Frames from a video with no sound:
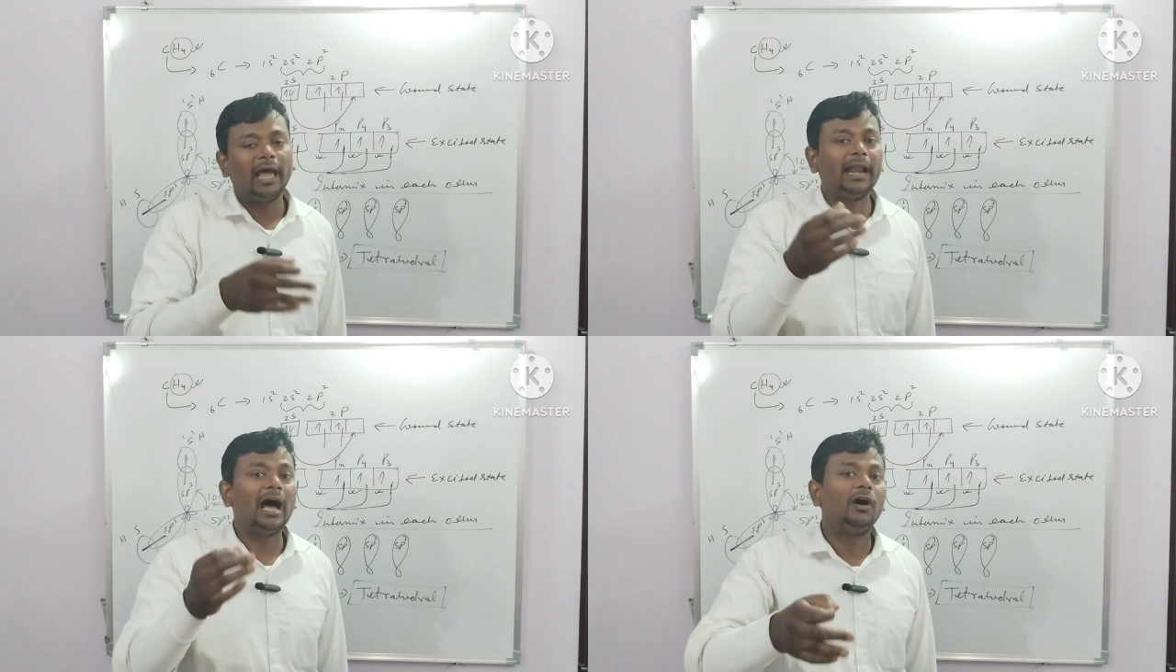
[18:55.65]

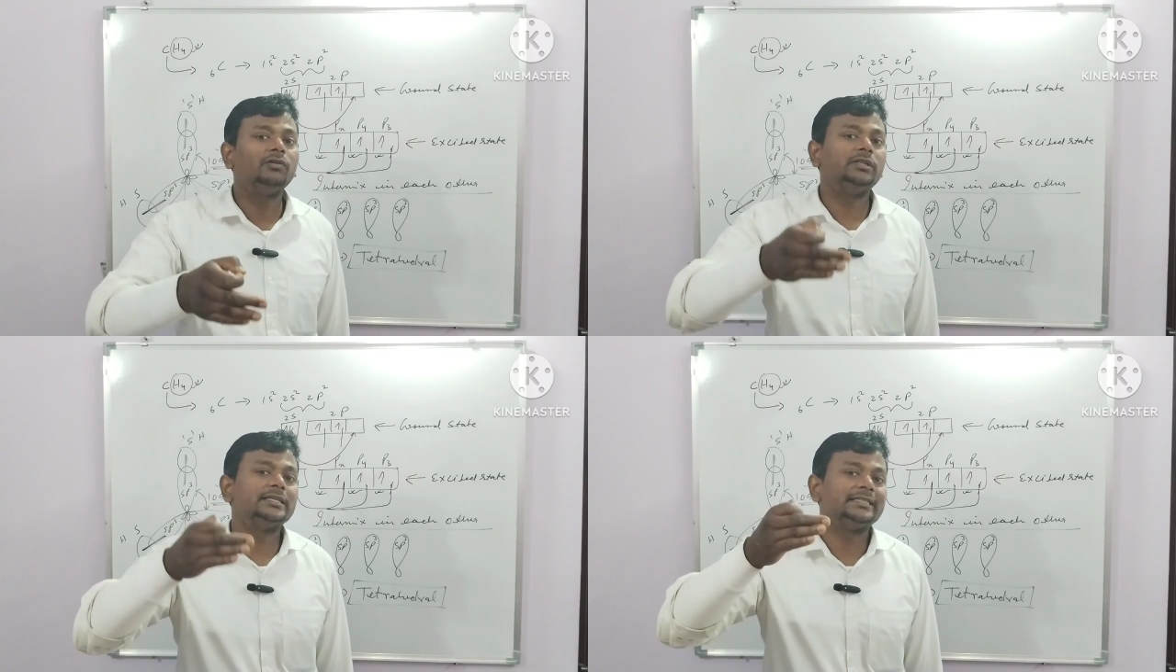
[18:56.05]
and
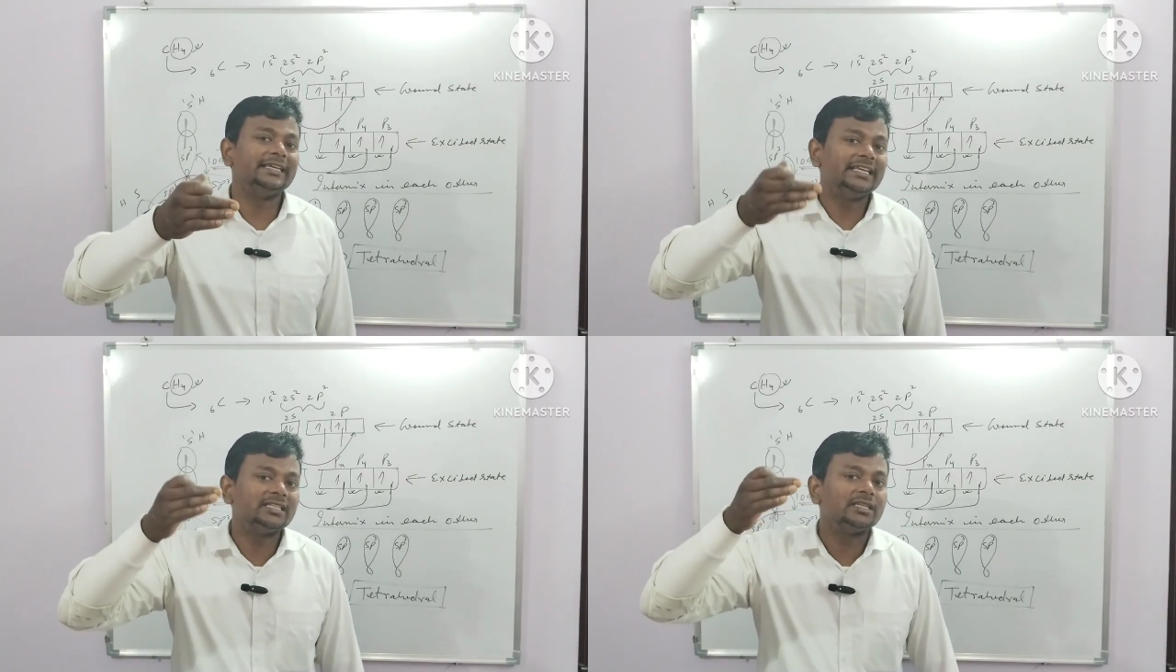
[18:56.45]
how this
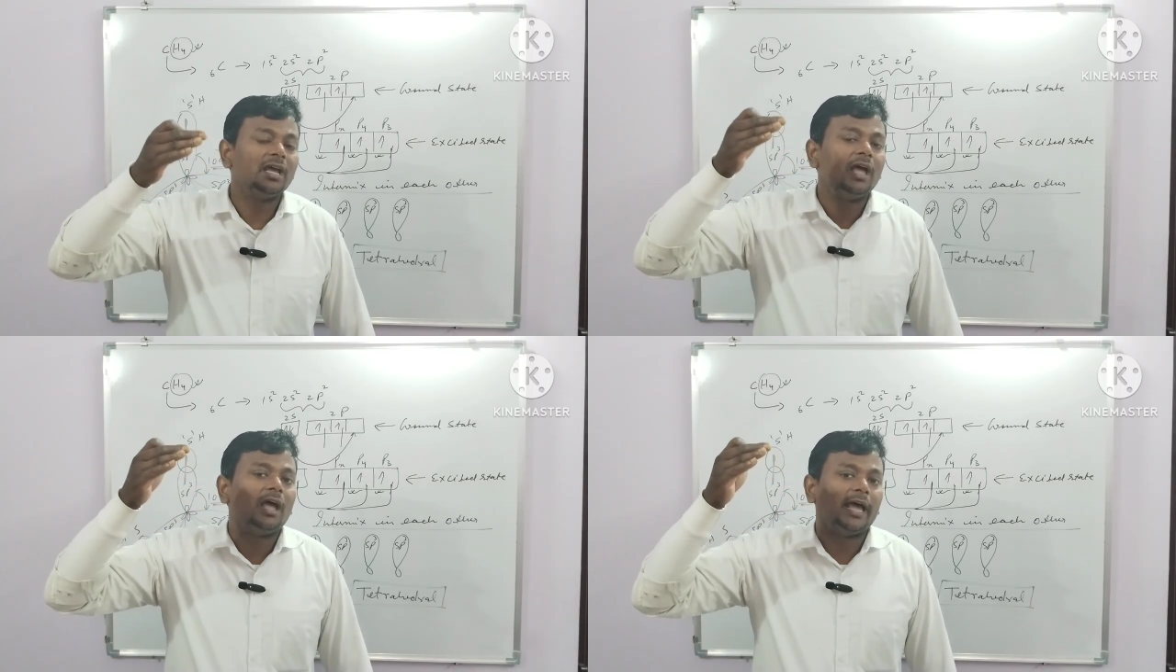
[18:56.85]
is
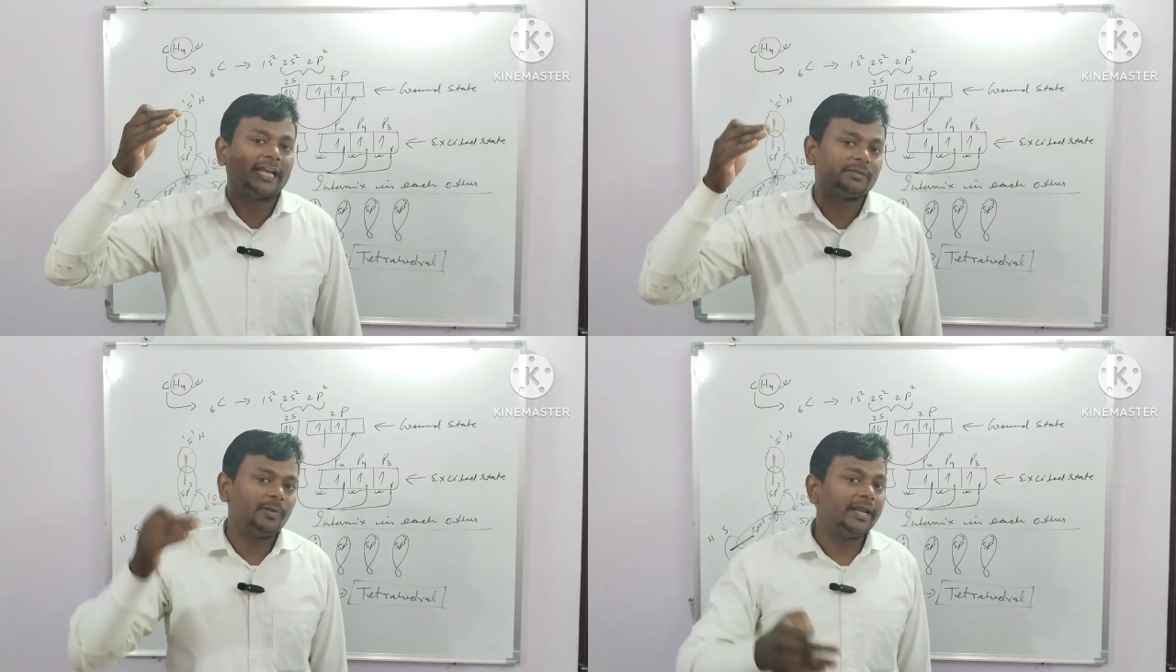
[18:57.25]

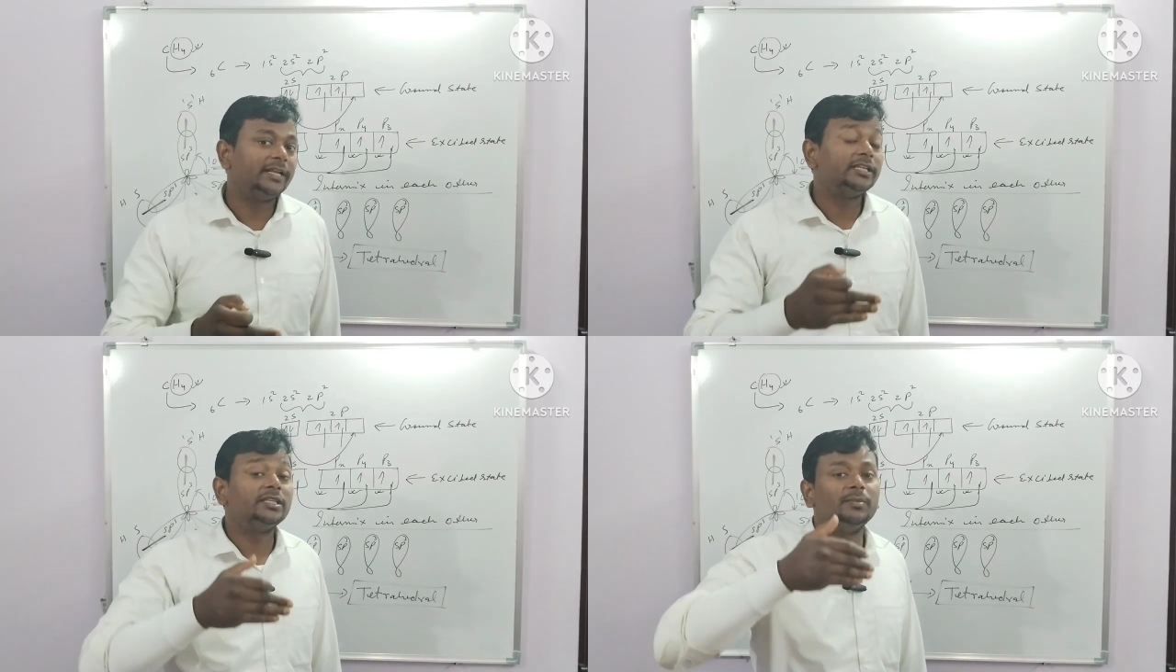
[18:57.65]

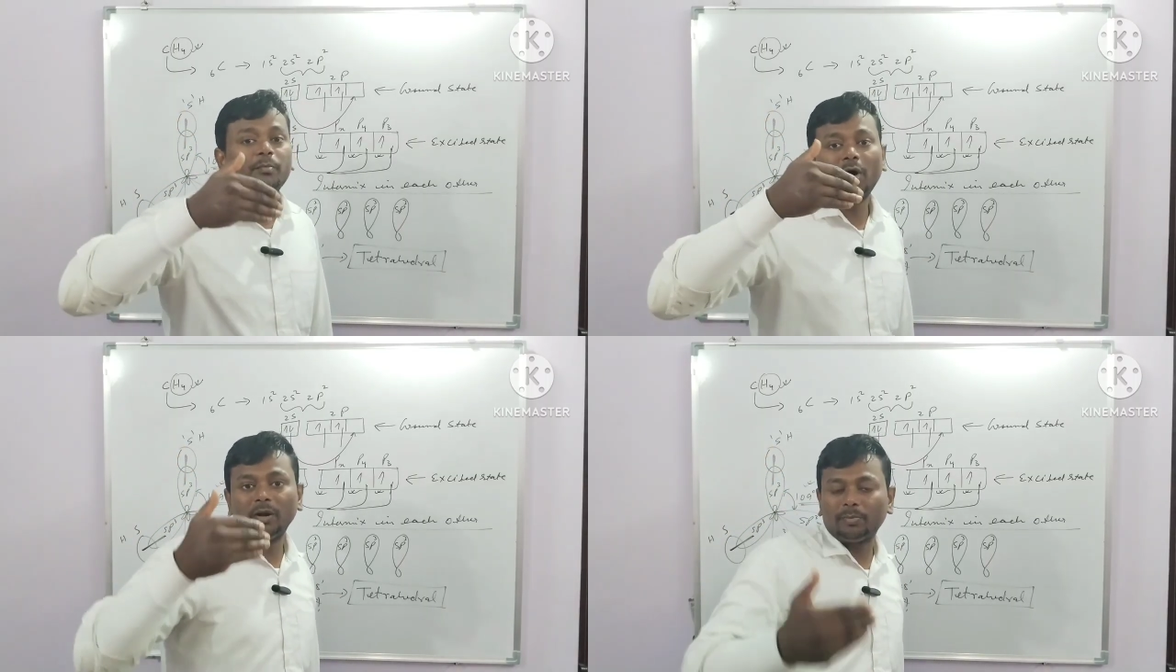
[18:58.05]
explaining the
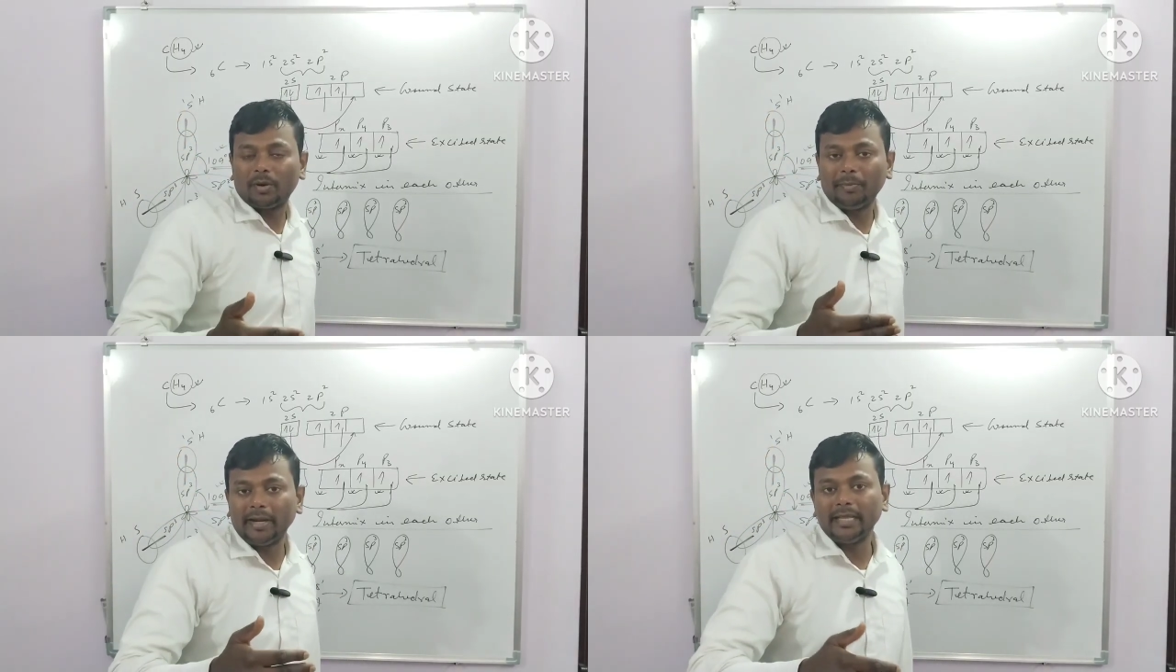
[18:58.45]
bond
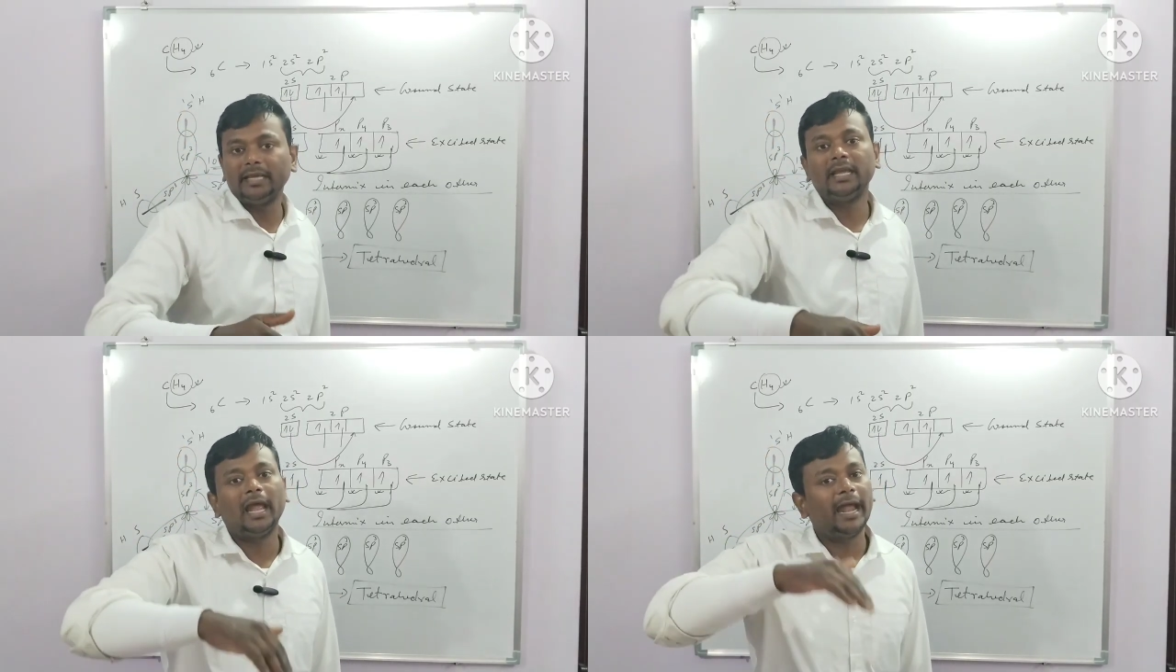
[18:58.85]

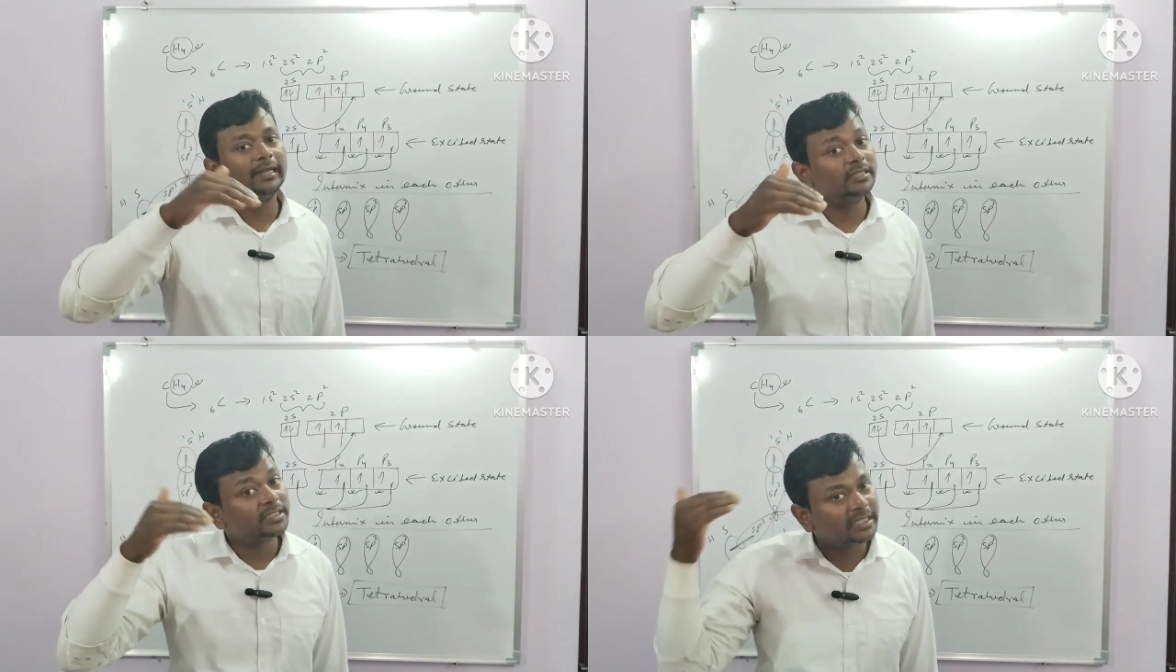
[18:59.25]
property and the